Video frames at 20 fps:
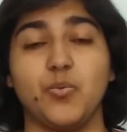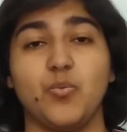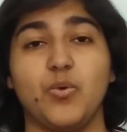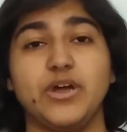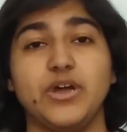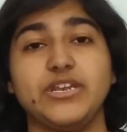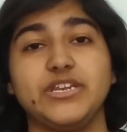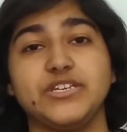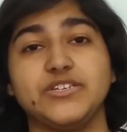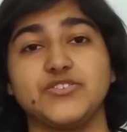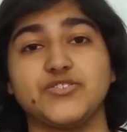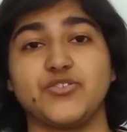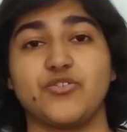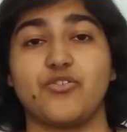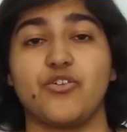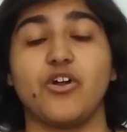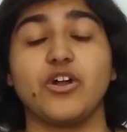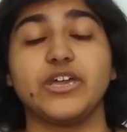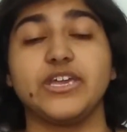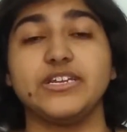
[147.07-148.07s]
One is
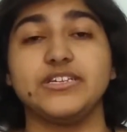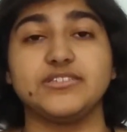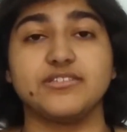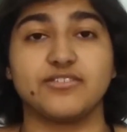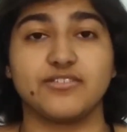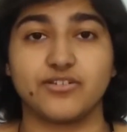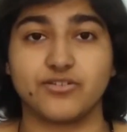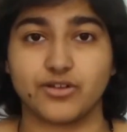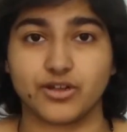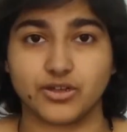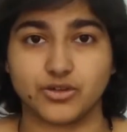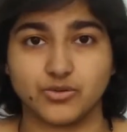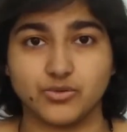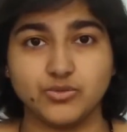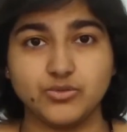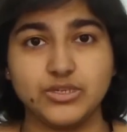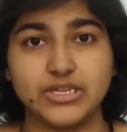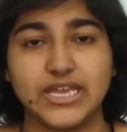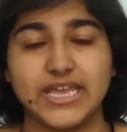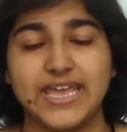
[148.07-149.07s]
Rocket the
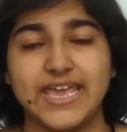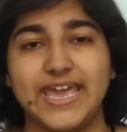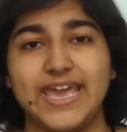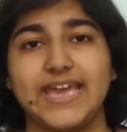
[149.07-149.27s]
Raccoon,